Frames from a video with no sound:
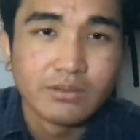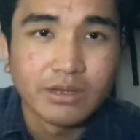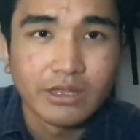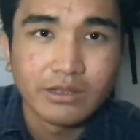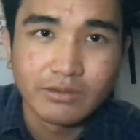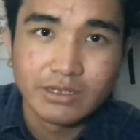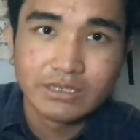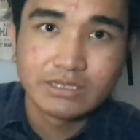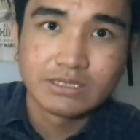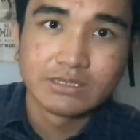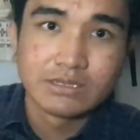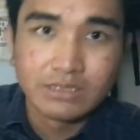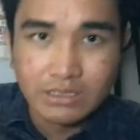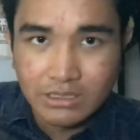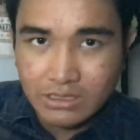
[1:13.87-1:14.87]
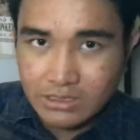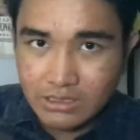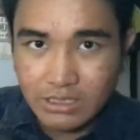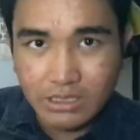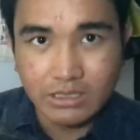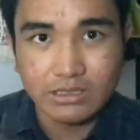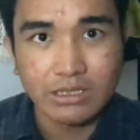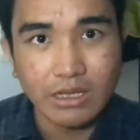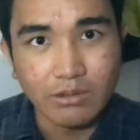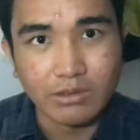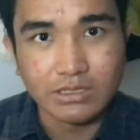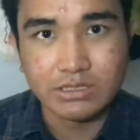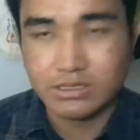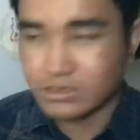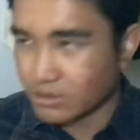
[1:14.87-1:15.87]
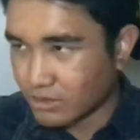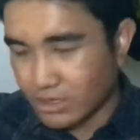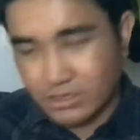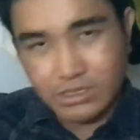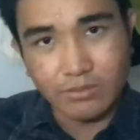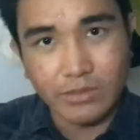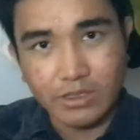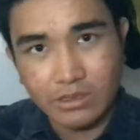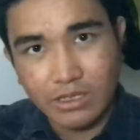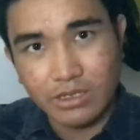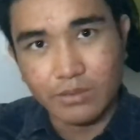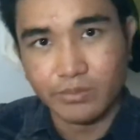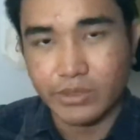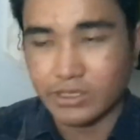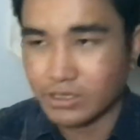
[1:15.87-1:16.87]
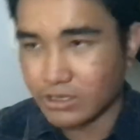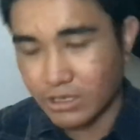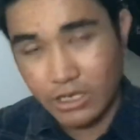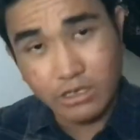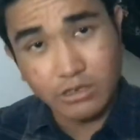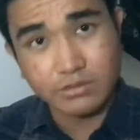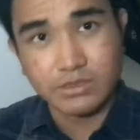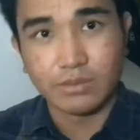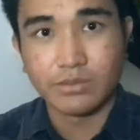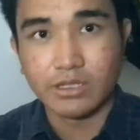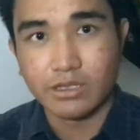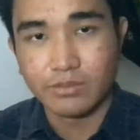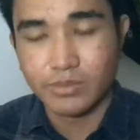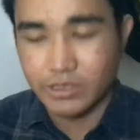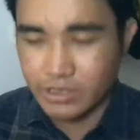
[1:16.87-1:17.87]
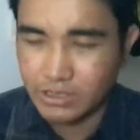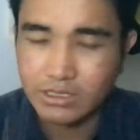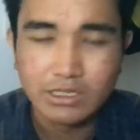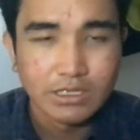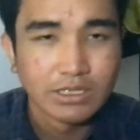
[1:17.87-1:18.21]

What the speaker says: Anyways, that was so that something can appear. I hope something appear.